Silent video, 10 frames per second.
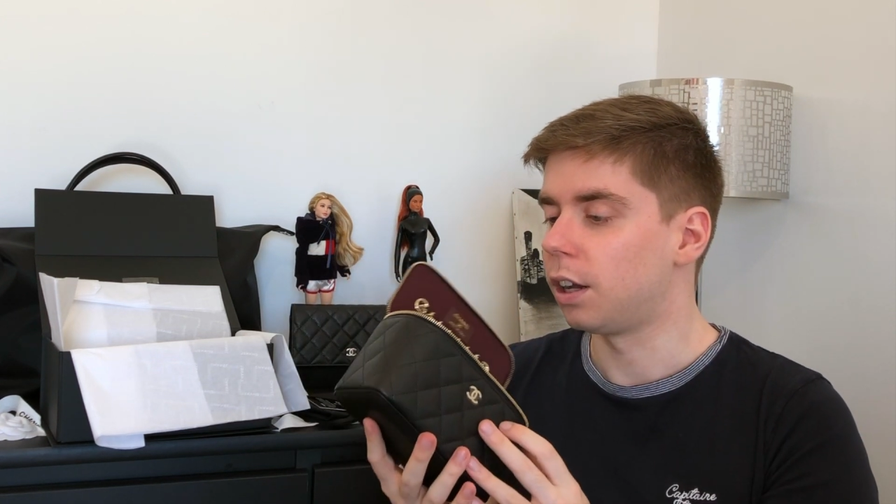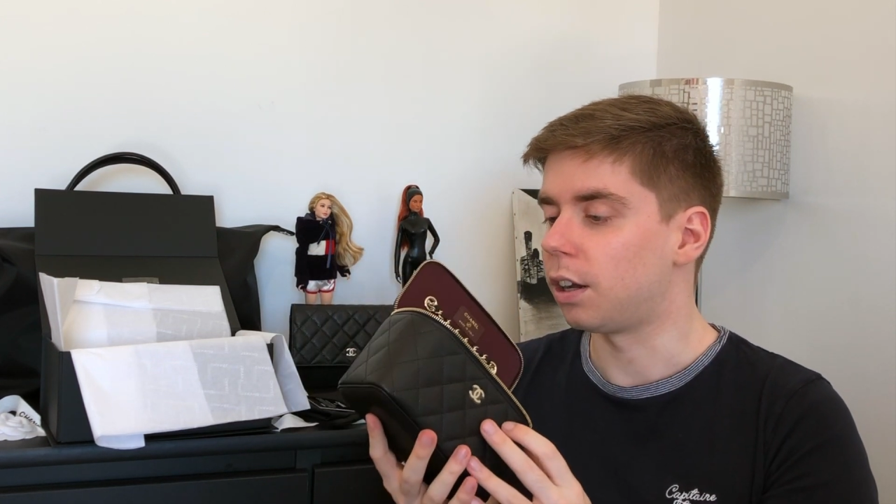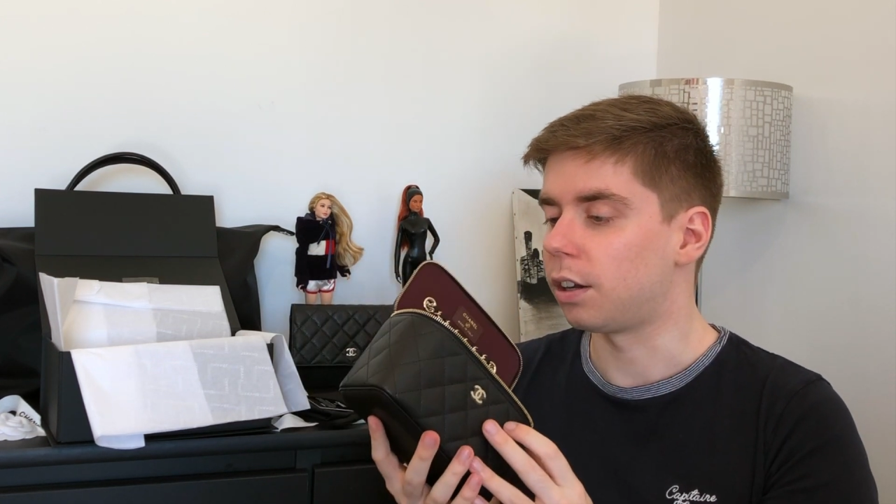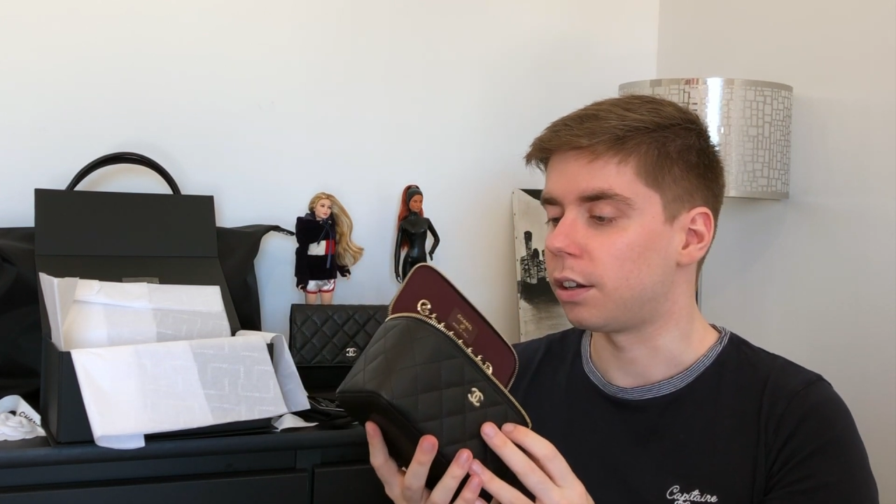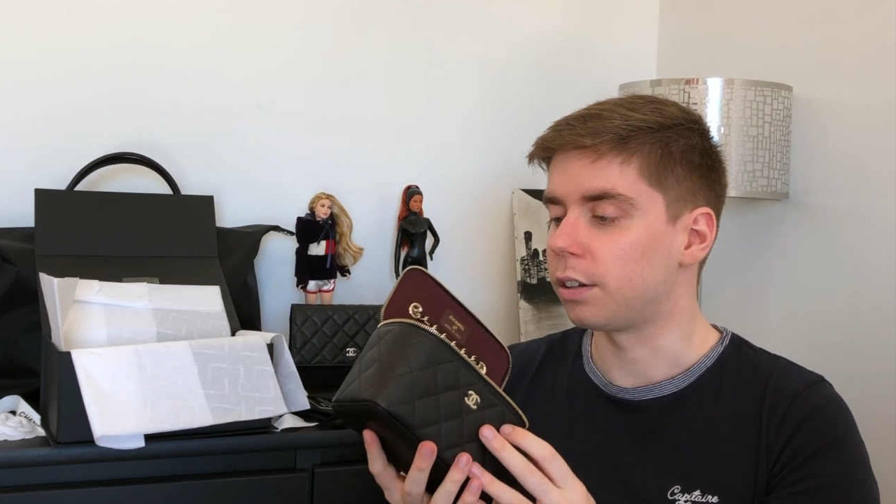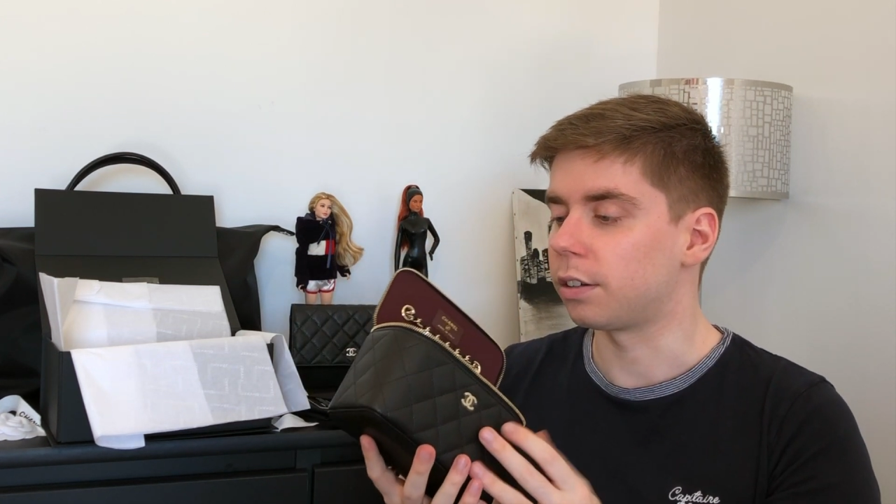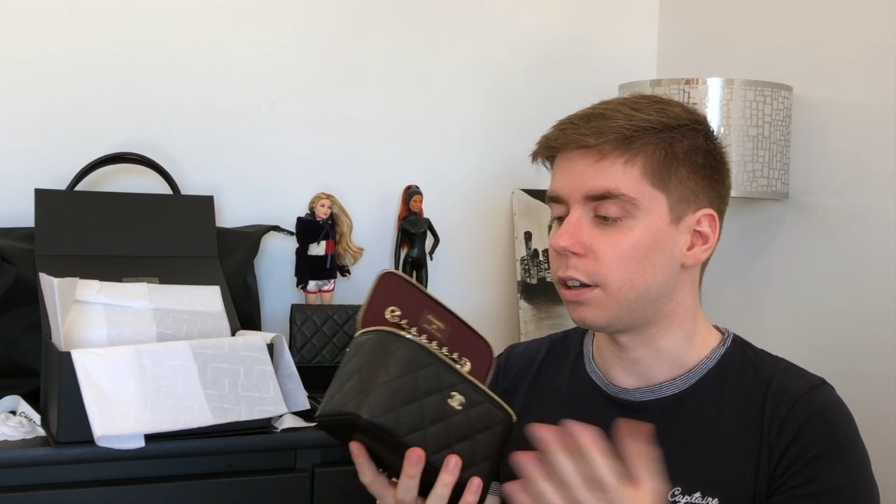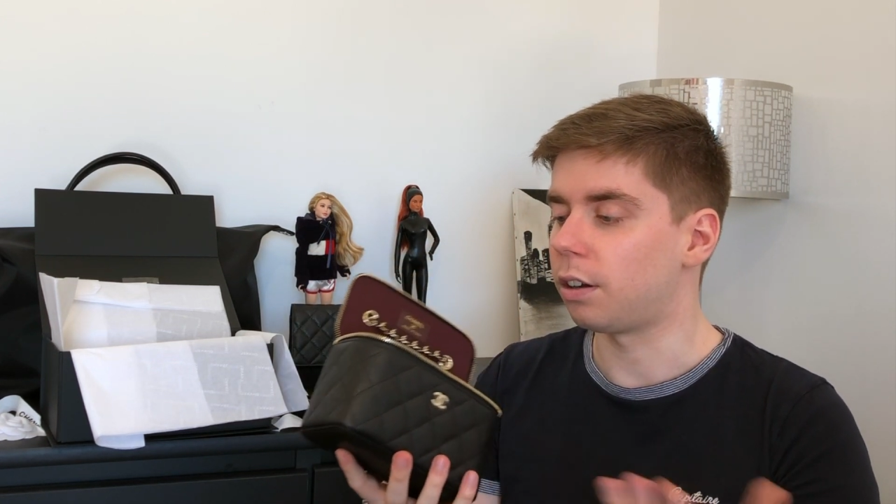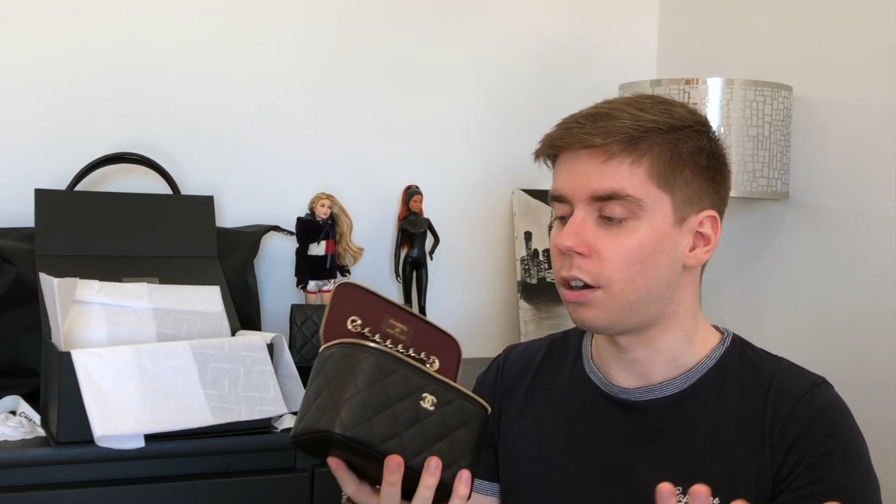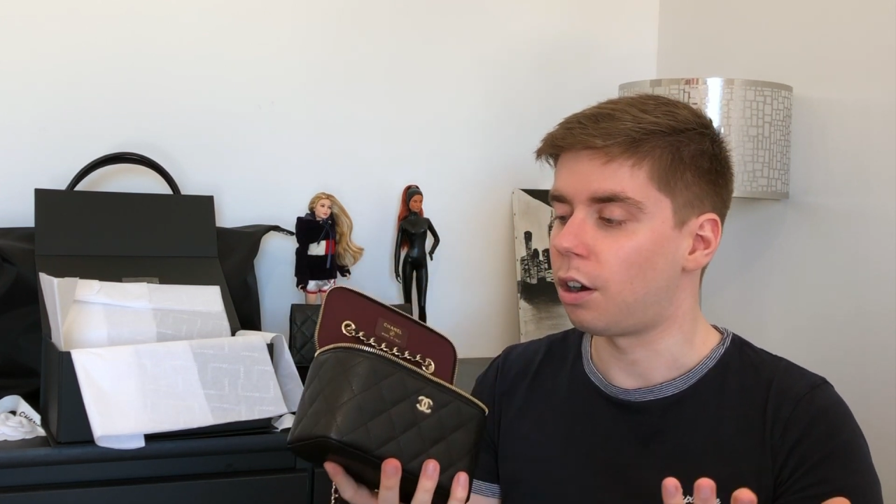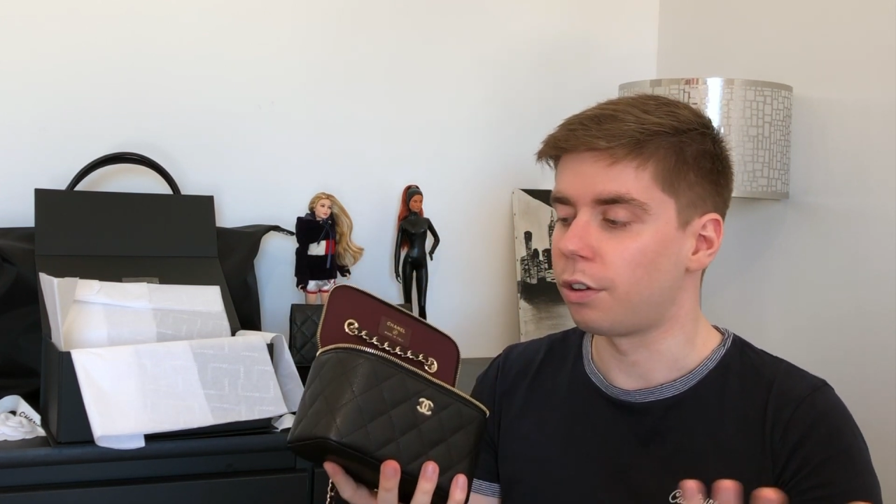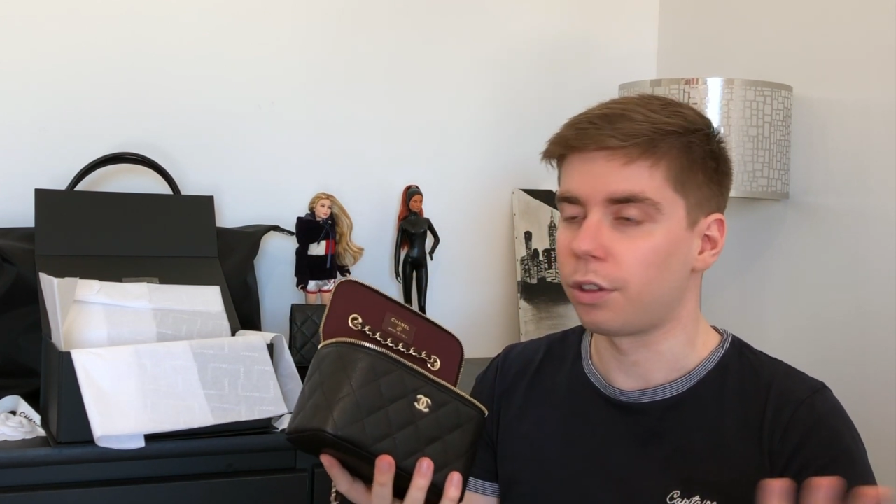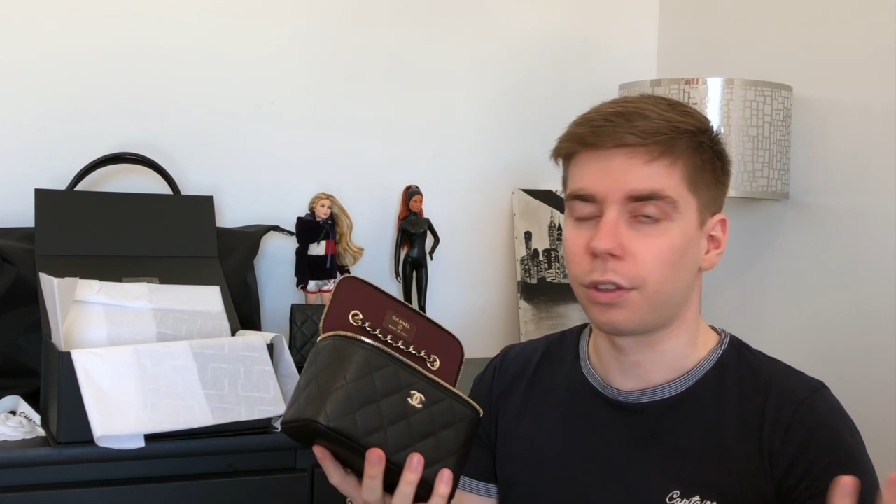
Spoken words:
other